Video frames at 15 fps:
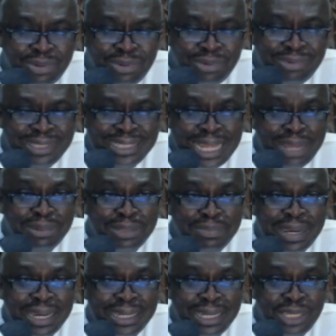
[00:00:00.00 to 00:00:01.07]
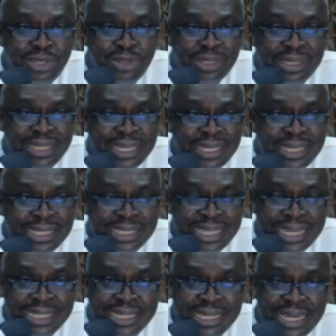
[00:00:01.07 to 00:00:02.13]
who's damaged by religion think is
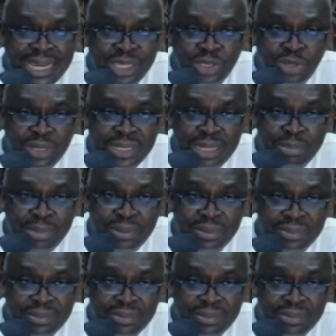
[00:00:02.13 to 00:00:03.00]
their next door neighbor,